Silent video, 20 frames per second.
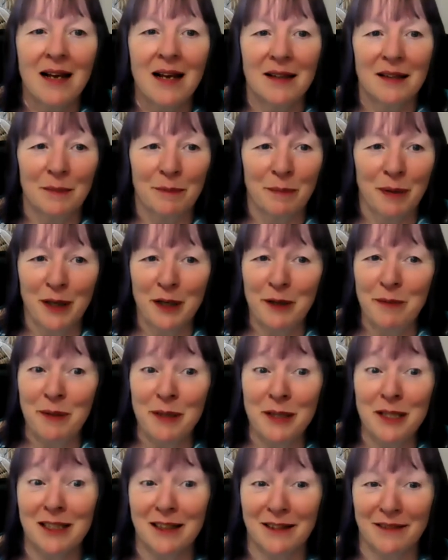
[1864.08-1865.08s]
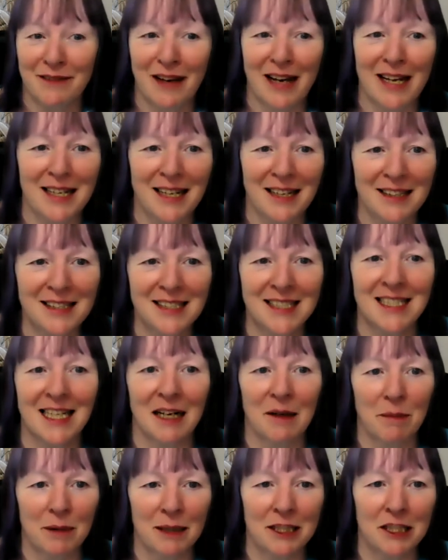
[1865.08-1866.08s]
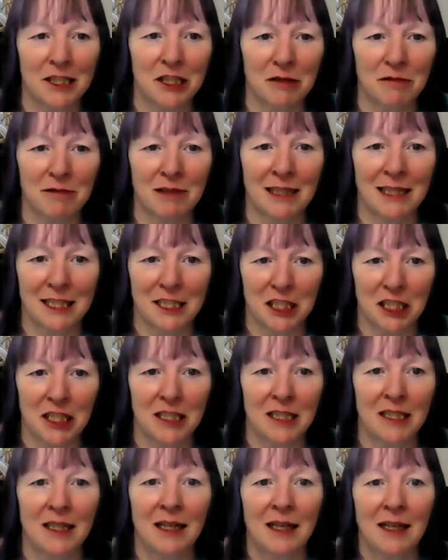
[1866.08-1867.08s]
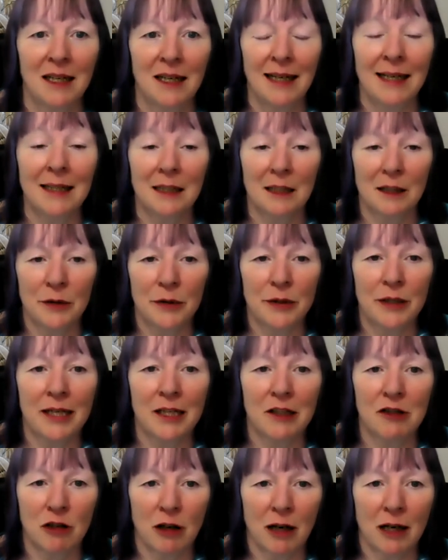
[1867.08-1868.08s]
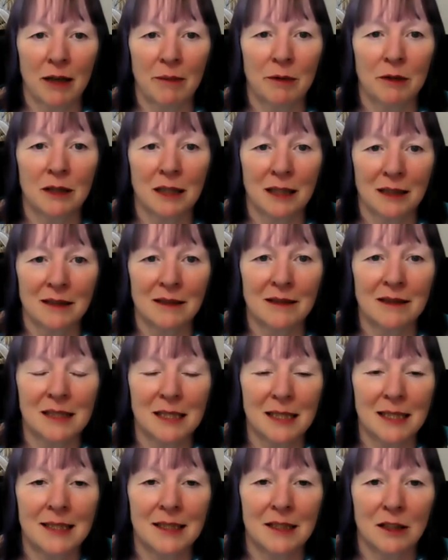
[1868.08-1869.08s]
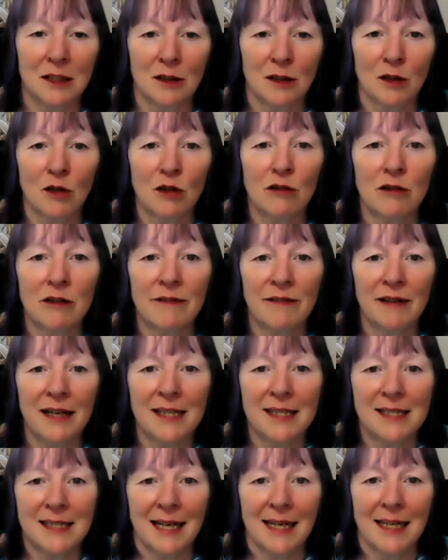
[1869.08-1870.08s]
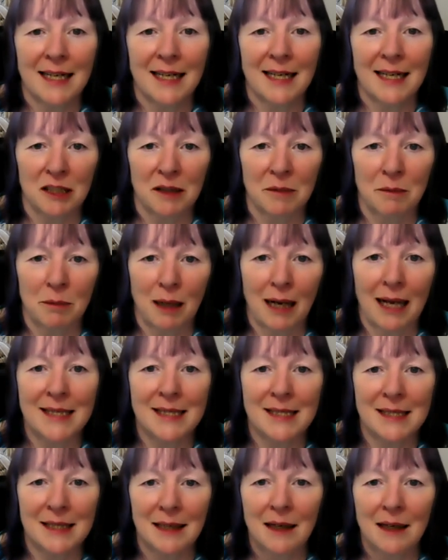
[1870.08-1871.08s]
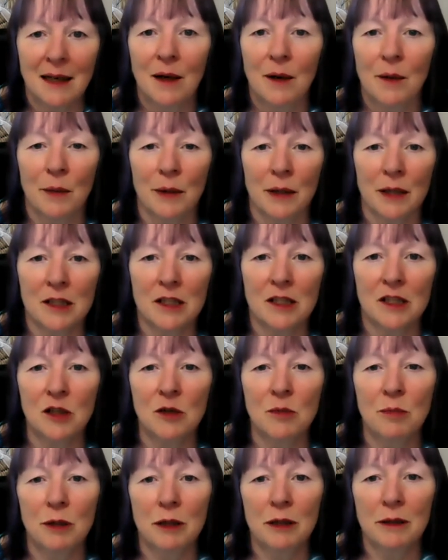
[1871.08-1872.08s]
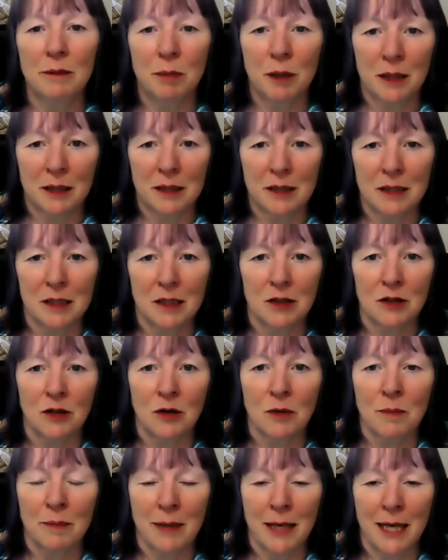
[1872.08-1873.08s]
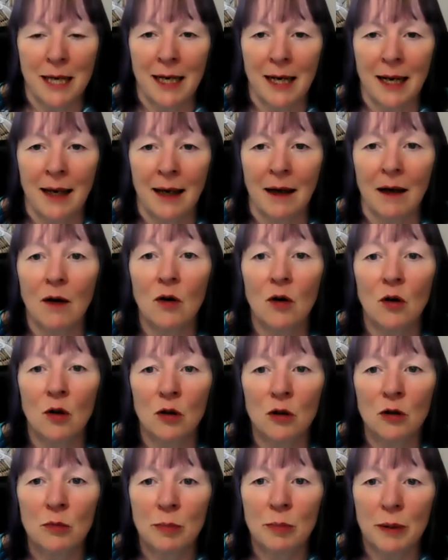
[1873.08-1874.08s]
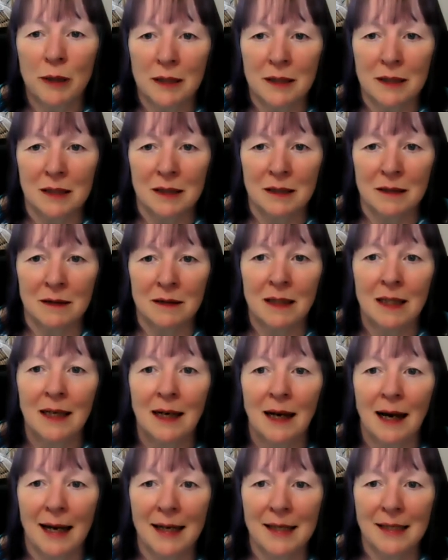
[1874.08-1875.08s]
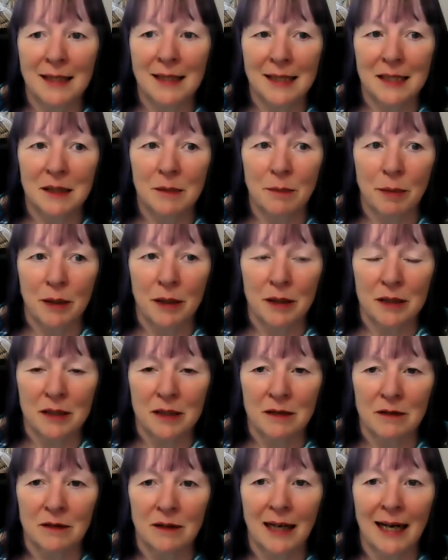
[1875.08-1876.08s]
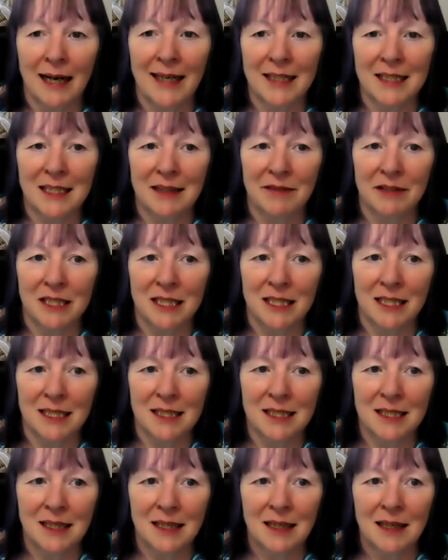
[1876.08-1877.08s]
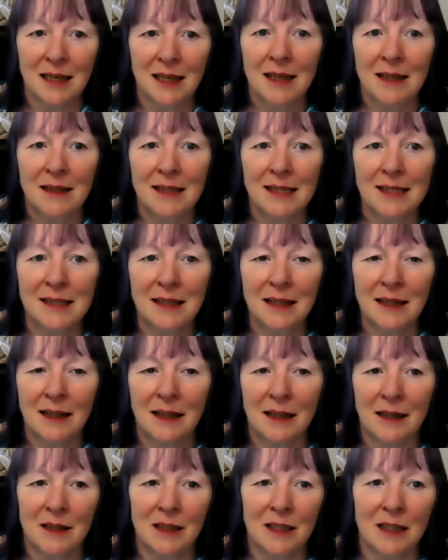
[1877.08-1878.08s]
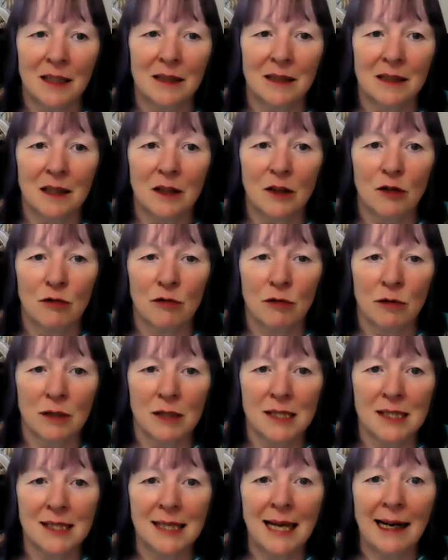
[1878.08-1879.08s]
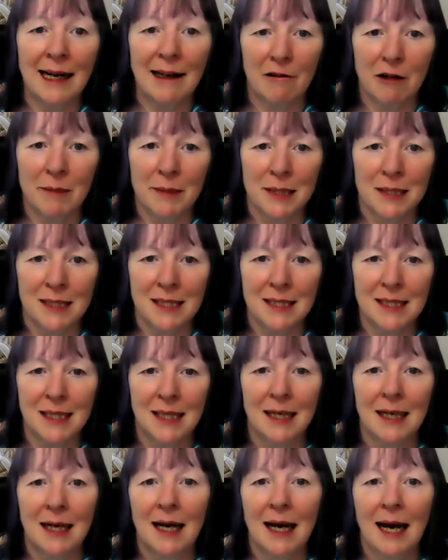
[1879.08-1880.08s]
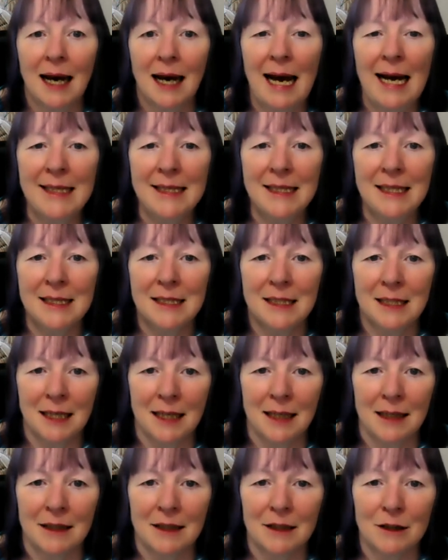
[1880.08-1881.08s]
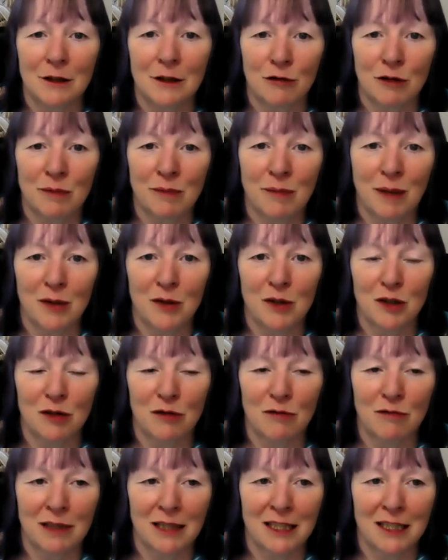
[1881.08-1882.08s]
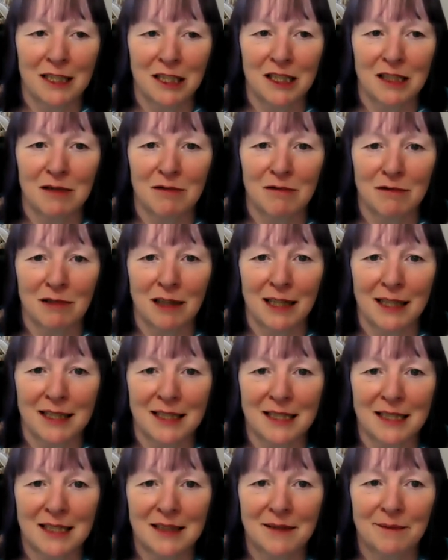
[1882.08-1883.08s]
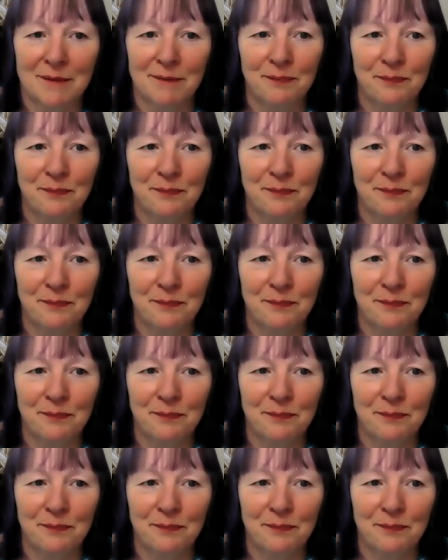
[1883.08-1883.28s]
The purpose of any established religion, including tribal cults, is to glorify, sanction, and bless with a super-personal meaning all personal and interpersonal activities. This occurs through the sacraments and indeed through most religious rites.